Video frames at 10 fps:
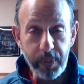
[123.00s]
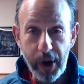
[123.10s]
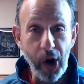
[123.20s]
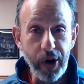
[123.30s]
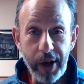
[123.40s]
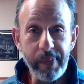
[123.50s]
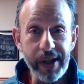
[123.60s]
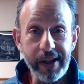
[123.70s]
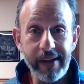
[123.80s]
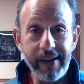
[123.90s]
hard on
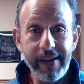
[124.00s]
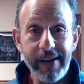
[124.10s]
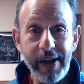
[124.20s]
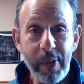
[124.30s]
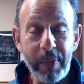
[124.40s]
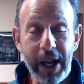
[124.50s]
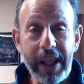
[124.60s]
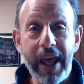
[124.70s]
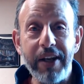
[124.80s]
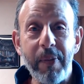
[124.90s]
me, but I
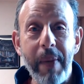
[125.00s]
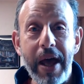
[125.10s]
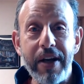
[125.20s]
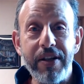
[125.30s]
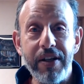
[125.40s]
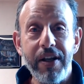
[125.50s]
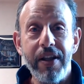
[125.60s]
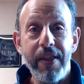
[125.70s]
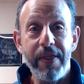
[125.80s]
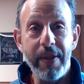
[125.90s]
can't imagine
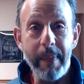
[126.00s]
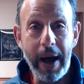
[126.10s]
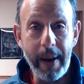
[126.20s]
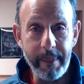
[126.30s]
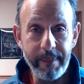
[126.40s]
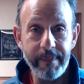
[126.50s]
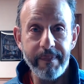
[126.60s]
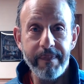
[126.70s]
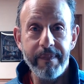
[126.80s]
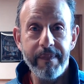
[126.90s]
the mom
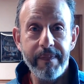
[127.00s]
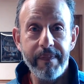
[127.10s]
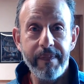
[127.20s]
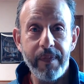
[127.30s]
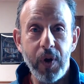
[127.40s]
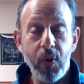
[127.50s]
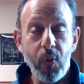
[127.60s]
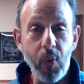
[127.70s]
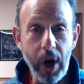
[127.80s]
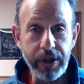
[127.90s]

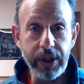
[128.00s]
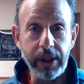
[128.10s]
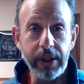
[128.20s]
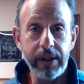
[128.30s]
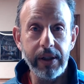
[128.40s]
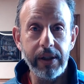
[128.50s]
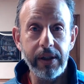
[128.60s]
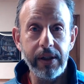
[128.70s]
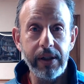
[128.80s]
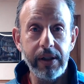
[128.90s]
watching,
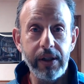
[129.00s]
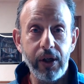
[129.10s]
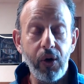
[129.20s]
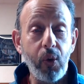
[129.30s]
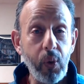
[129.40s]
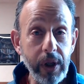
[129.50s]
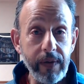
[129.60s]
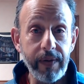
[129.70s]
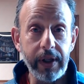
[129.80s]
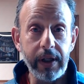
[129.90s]

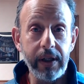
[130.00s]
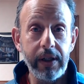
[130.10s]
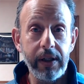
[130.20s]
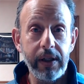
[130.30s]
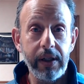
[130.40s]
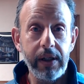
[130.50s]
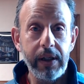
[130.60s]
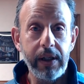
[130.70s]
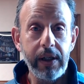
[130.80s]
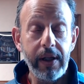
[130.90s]
grieving,
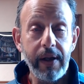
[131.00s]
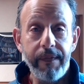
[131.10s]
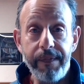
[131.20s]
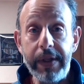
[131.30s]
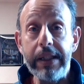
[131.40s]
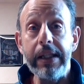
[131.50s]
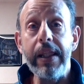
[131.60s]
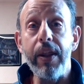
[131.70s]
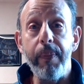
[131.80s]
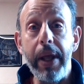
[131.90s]
feeling
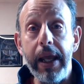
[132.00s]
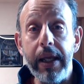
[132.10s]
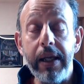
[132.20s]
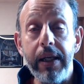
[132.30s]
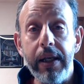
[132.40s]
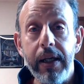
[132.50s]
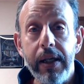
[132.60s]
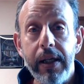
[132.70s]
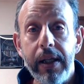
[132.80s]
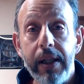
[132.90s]
the pain
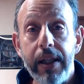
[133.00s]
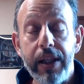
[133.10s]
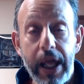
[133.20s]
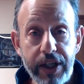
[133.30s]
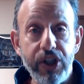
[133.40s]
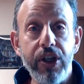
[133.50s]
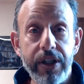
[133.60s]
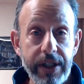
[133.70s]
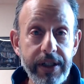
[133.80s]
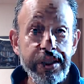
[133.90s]
that
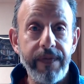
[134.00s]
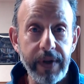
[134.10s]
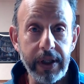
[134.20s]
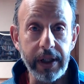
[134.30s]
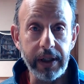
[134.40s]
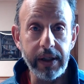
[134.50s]
Jesus is feeling.